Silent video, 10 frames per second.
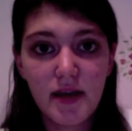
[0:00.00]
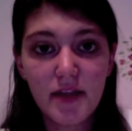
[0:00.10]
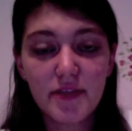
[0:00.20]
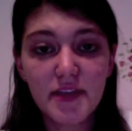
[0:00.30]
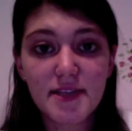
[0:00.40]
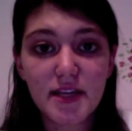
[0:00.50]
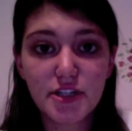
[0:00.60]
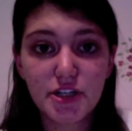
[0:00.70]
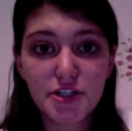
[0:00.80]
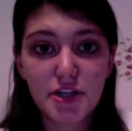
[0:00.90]
This
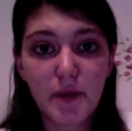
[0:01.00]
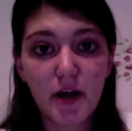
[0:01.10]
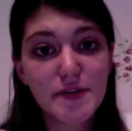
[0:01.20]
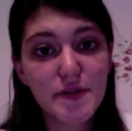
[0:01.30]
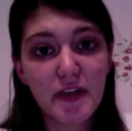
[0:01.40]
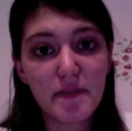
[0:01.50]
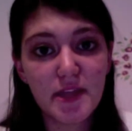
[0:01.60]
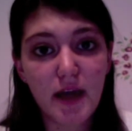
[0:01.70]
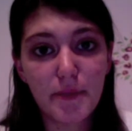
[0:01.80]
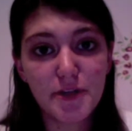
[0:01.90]
internship also gave me the
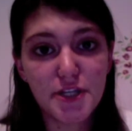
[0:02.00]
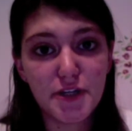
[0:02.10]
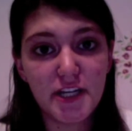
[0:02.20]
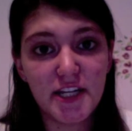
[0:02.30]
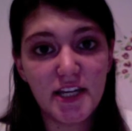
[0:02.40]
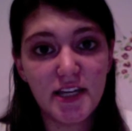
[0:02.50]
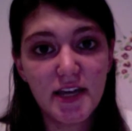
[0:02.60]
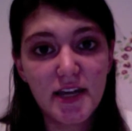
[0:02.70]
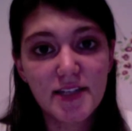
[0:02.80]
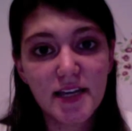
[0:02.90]
opportunity
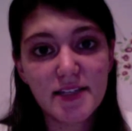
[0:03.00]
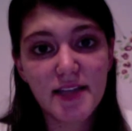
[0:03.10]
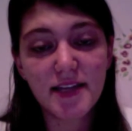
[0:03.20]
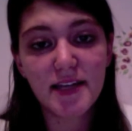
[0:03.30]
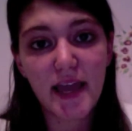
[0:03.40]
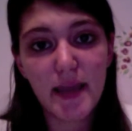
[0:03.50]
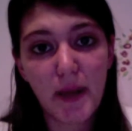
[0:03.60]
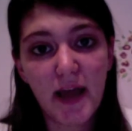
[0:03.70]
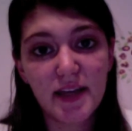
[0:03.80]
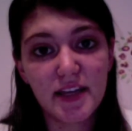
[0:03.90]
to attend an
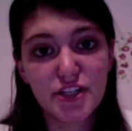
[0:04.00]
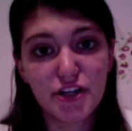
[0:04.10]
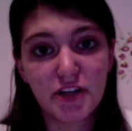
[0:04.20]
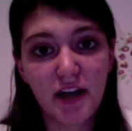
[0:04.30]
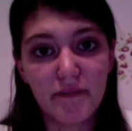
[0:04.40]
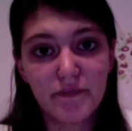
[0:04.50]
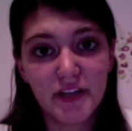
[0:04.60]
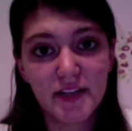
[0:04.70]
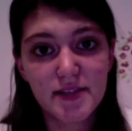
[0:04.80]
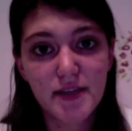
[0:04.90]
APAC intern
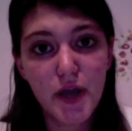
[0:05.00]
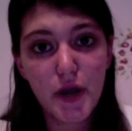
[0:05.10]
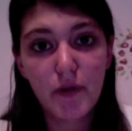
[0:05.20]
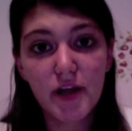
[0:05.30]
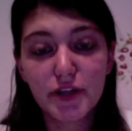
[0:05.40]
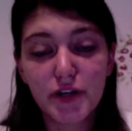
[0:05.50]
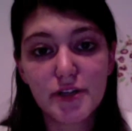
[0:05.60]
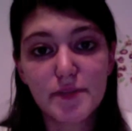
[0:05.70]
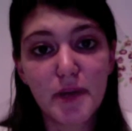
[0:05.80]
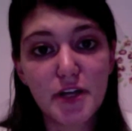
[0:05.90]
conference, where I
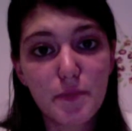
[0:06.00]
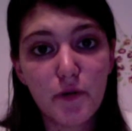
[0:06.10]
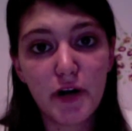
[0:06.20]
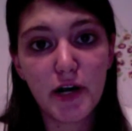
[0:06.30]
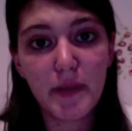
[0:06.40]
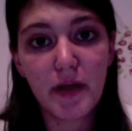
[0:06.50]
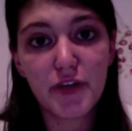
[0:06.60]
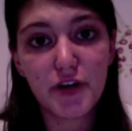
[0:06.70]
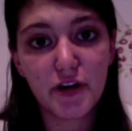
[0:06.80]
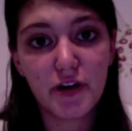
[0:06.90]
learned much more about the
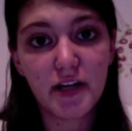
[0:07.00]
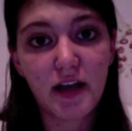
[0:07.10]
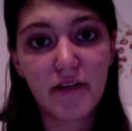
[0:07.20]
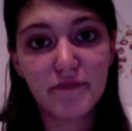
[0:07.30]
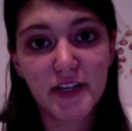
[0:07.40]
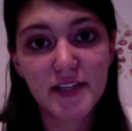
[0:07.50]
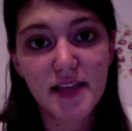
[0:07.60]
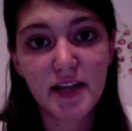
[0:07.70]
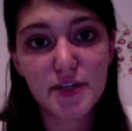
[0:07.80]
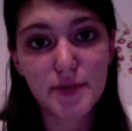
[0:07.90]
current conflicts
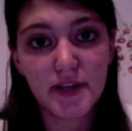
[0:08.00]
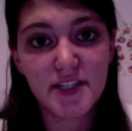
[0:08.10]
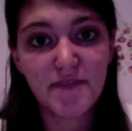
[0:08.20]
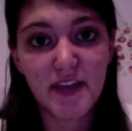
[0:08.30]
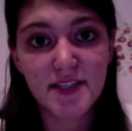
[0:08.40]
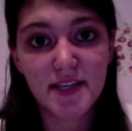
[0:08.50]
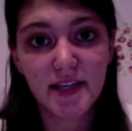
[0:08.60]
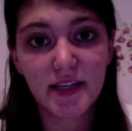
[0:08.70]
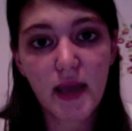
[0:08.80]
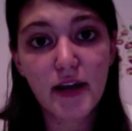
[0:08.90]
that Israel is
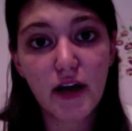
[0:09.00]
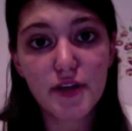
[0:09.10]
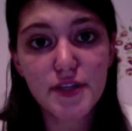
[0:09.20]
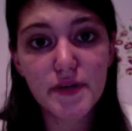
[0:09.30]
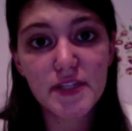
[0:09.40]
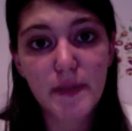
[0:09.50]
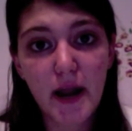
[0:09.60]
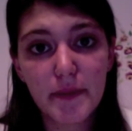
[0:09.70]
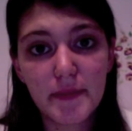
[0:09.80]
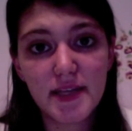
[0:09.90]
facing, and also
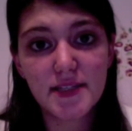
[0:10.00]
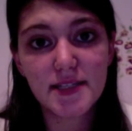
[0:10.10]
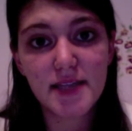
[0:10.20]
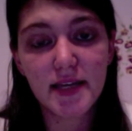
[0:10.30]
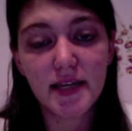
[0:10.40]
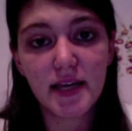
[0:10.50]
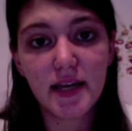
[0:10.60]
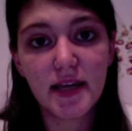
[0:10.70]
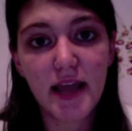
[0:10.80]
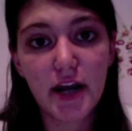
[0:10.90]
inspired me to take
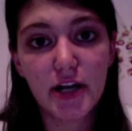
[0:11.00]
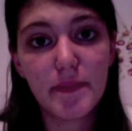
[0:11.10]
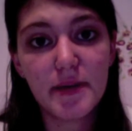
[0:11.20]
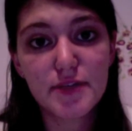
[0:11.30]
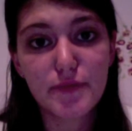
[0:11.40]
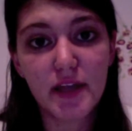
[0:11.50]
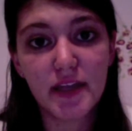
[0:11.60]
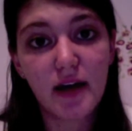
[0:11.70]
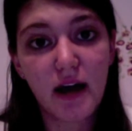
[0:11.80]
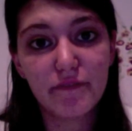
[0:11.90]
an Arab-Israeli
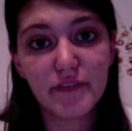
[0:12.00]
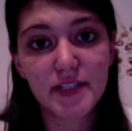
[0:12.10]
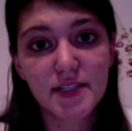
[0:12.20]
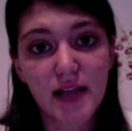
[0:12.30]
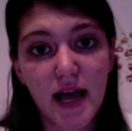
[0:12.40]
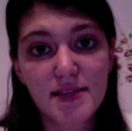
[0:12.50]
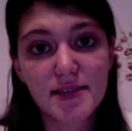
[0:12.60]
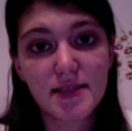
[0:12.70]
conflict class